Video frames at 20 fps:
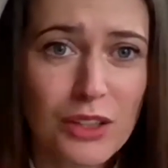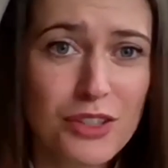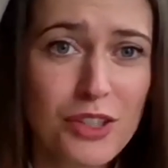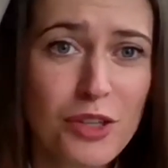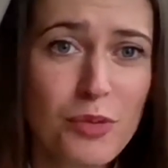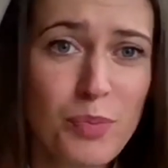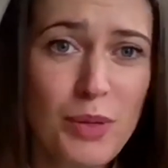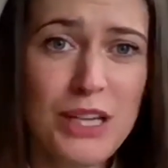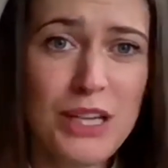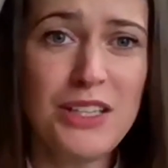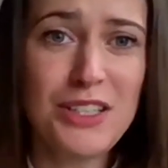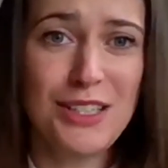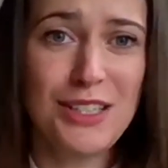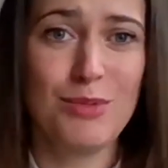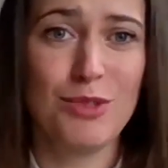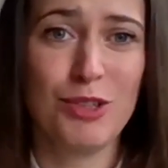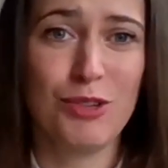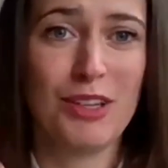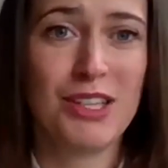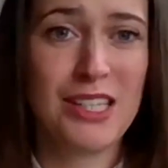So PG
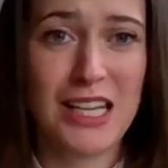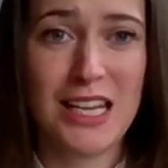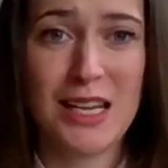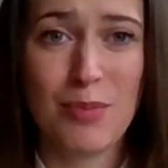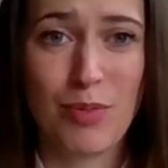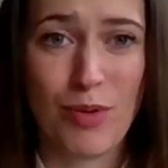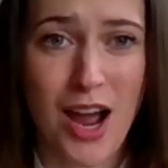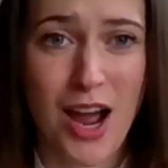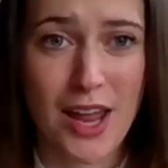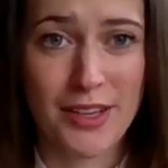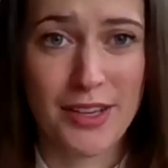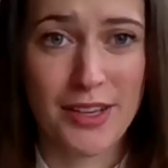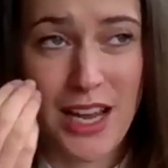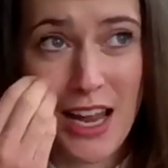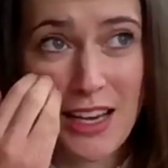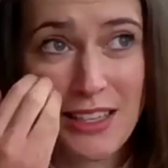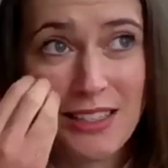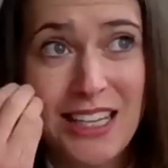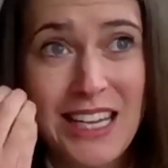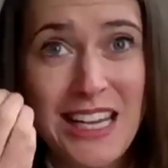Tips are a tea brand,
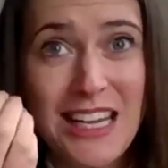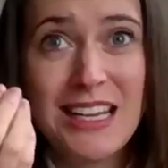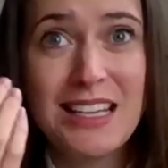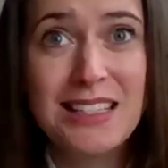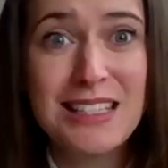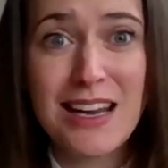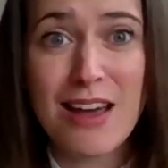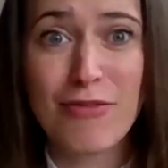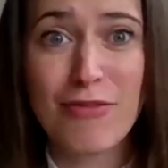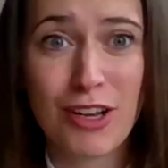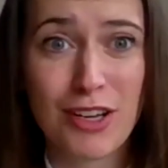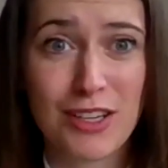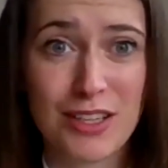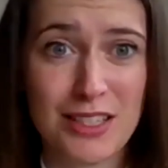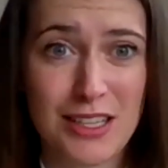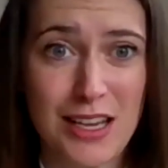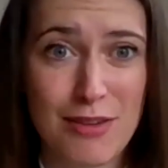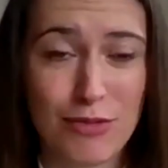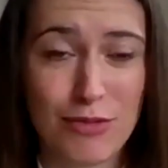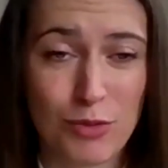and tea is never going
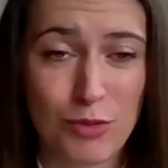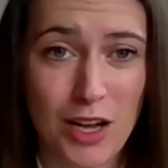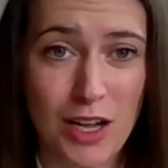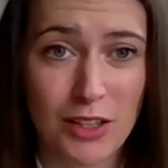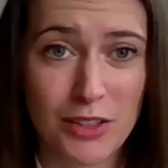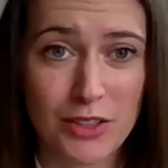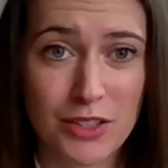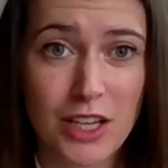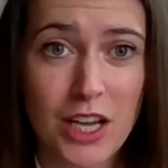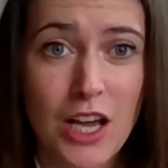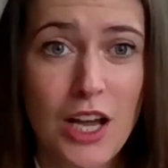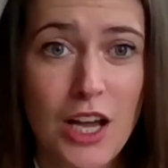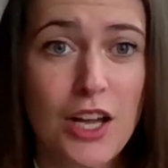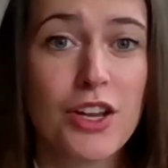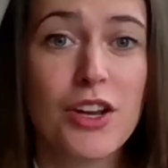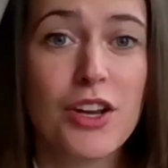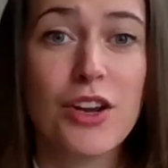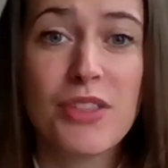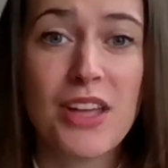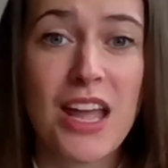to save the world.
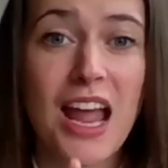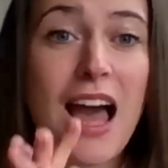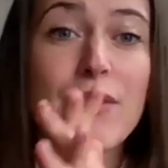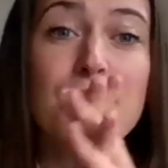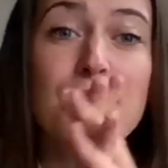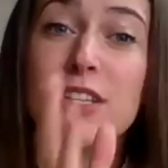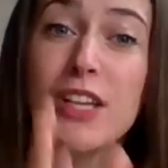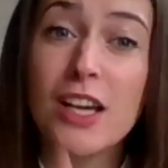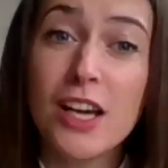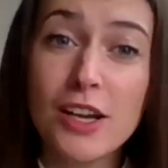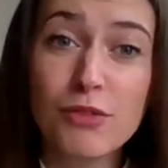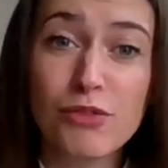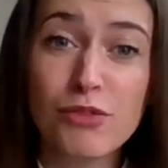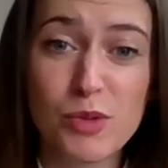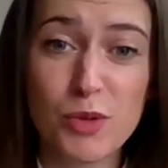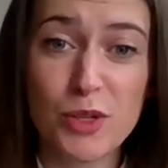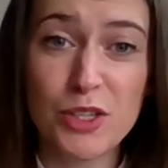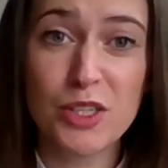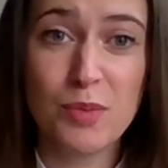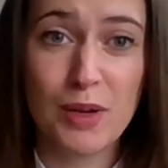They have certain
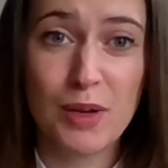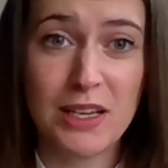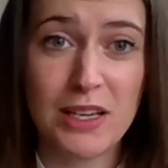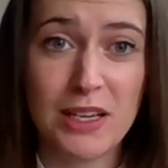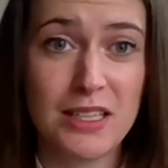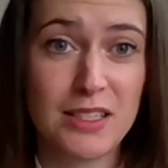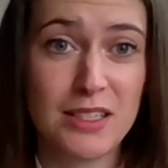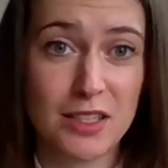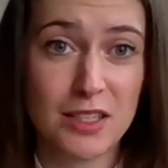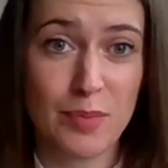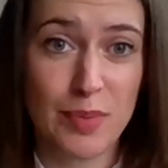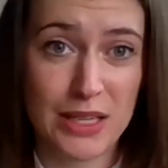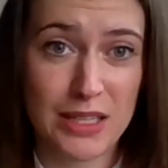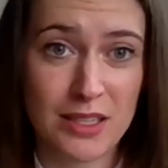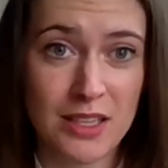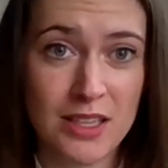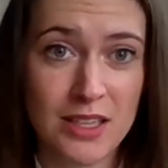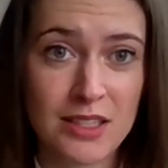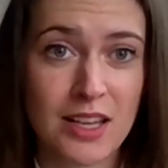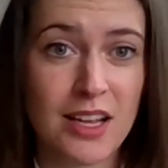responsibilities as a
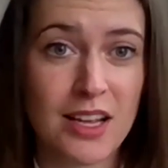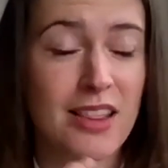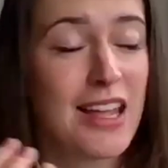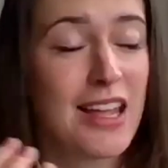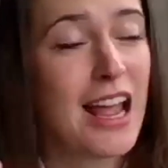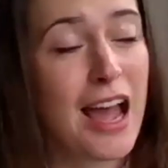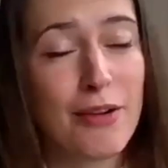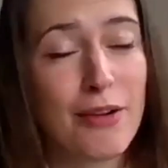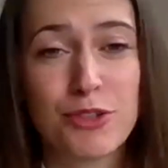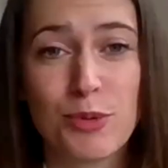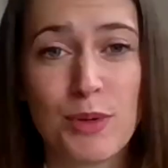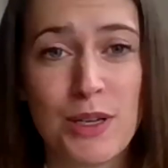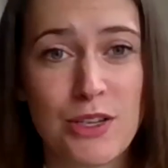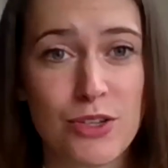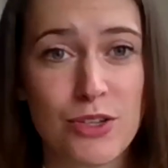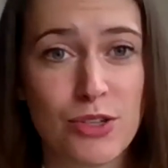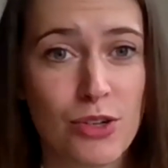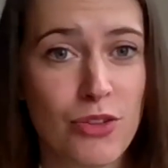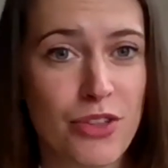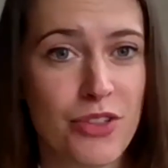business, like they have to
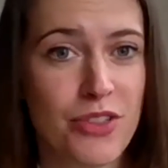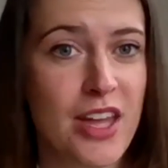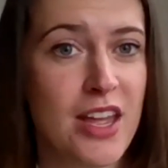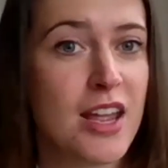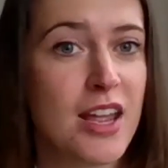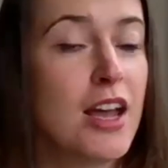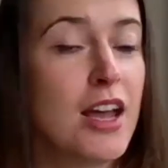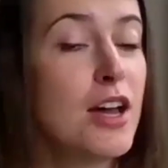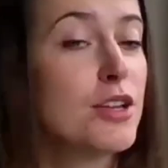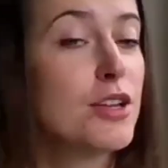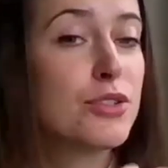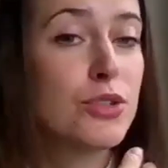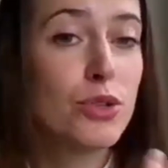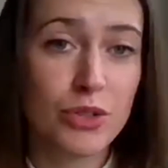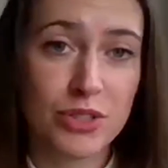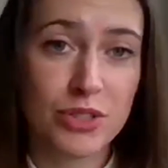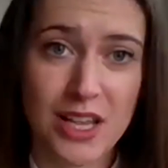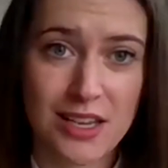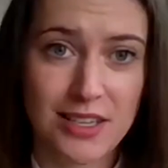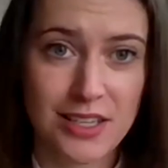ensure that they
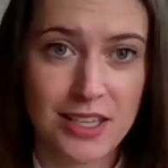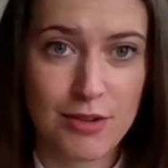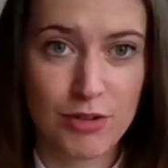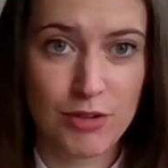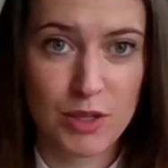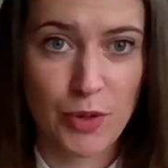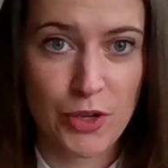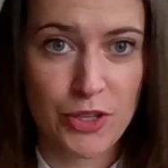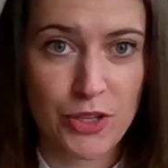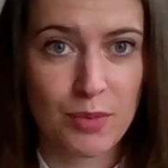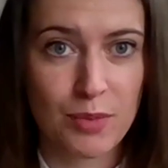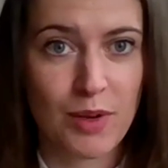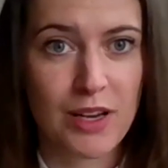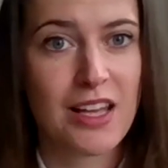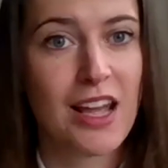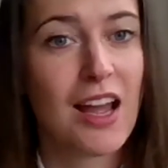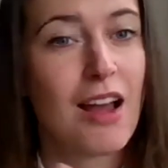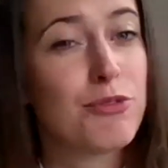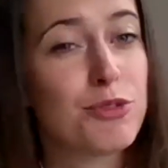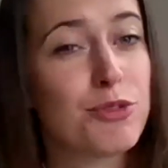source their tea responsibly.
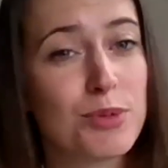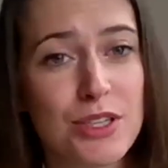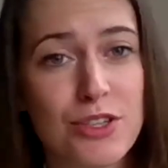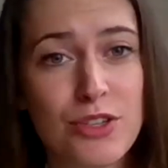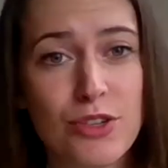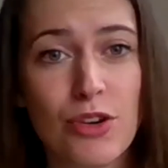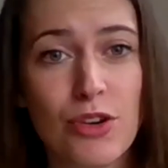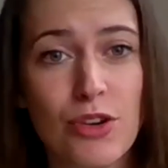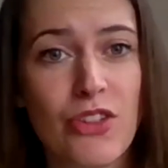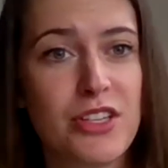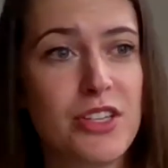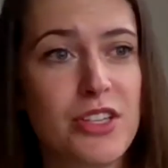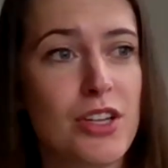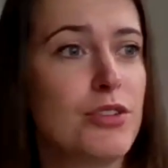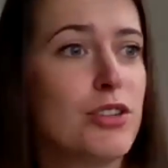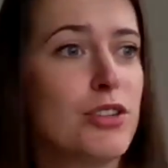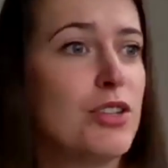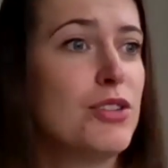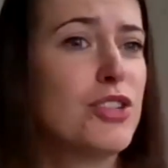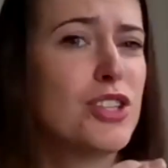They have to ensure they
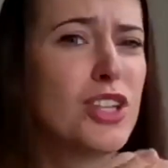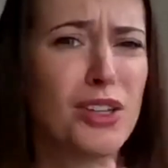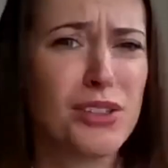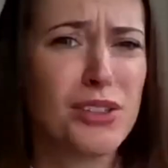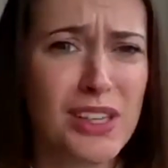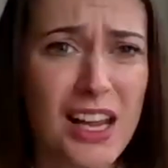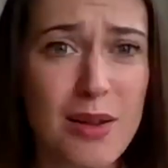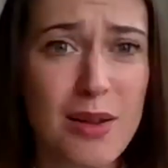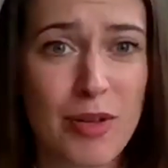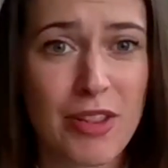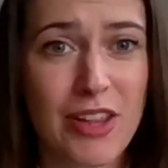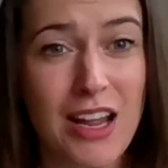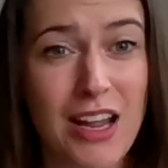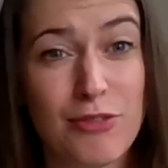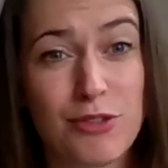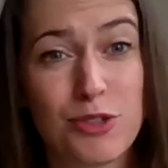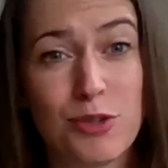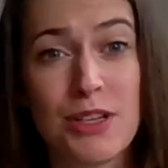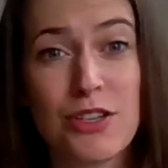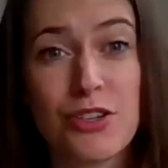don't use child labour. They
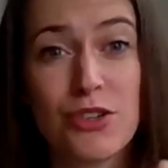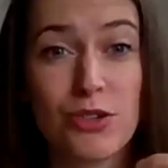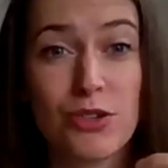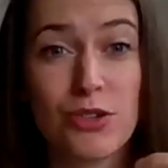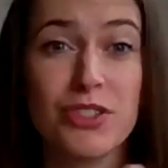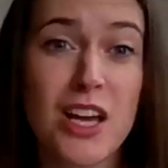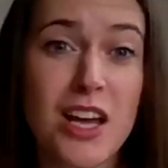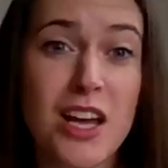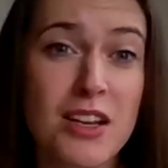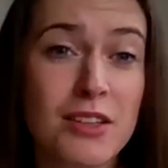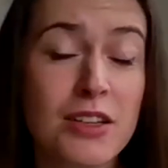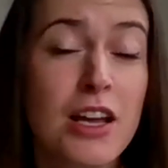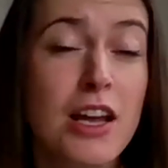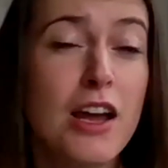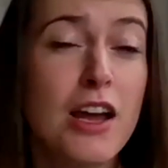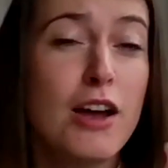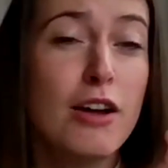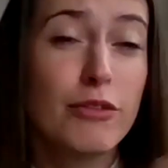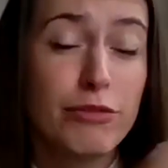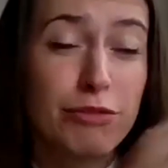have to ensure certain
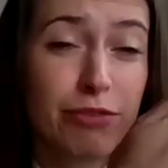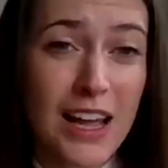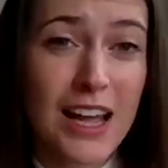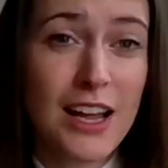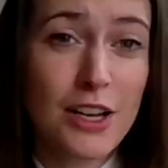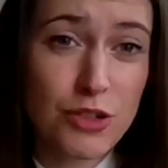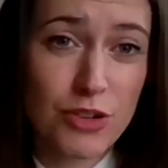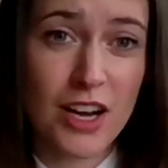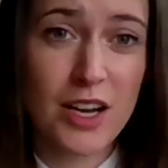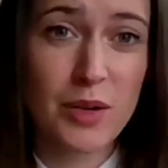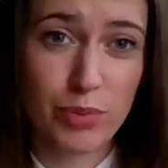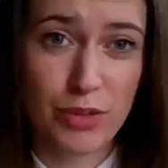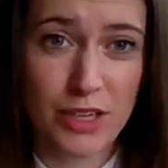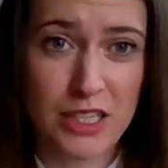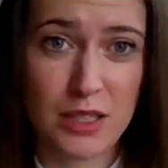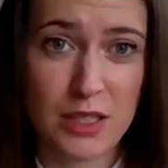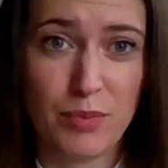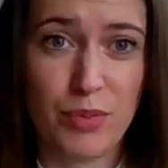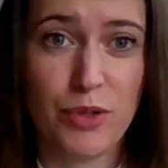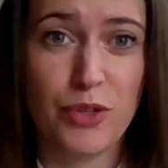fair trade
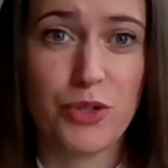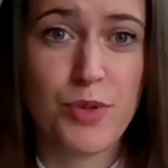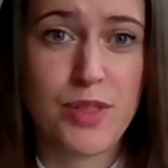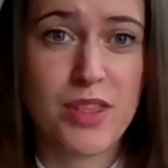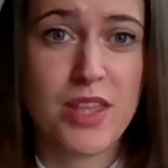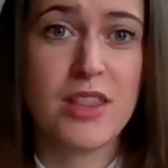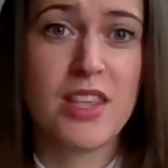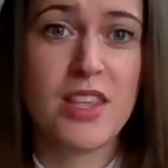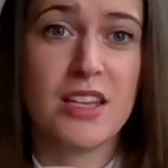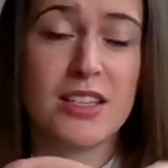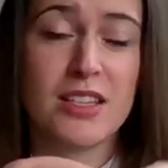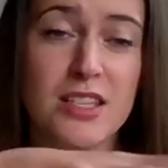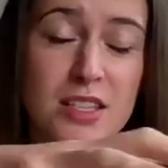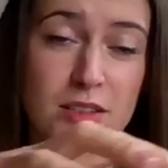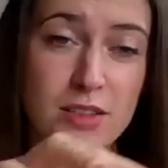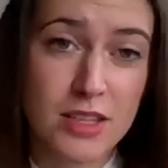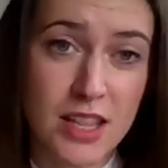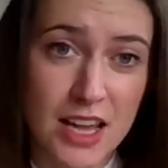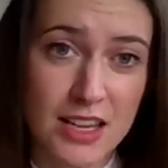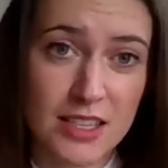principles within their
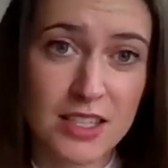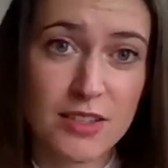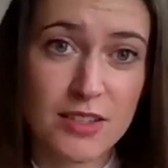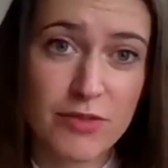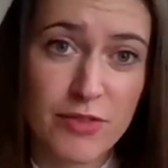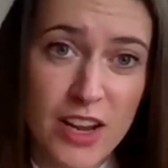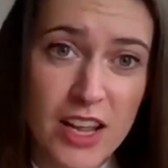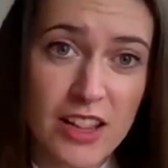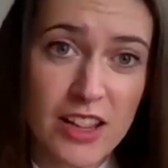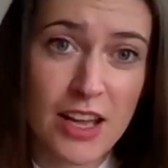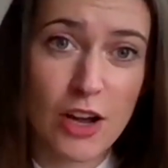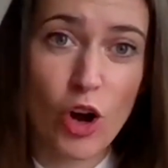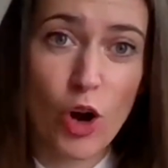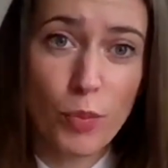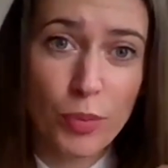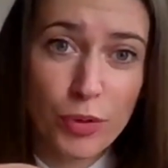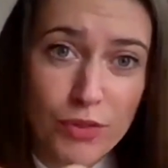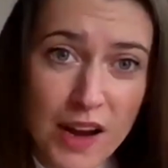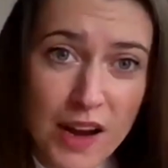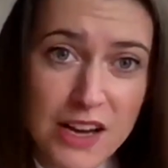sphere, their
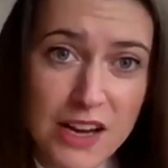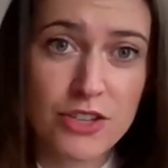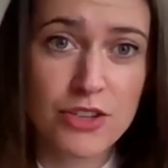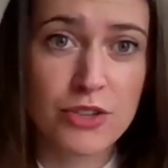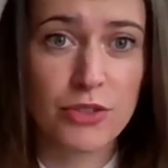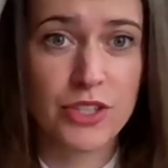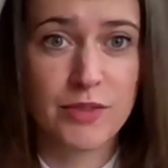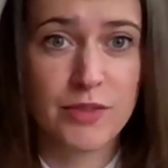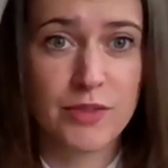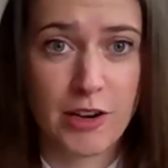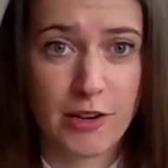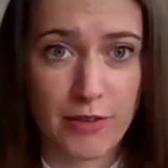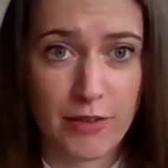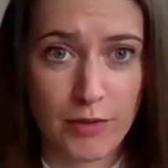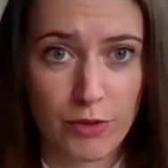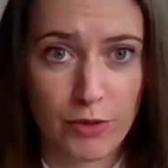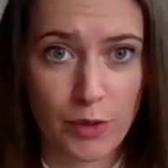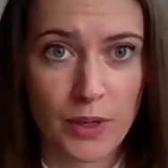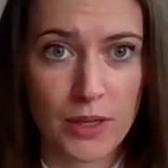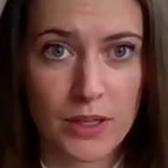operational sphere of
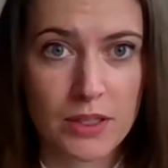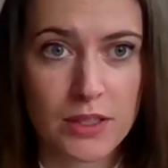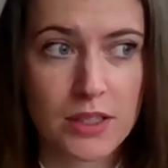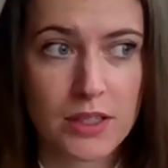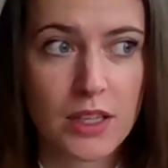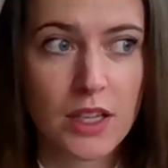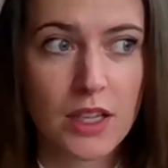influence.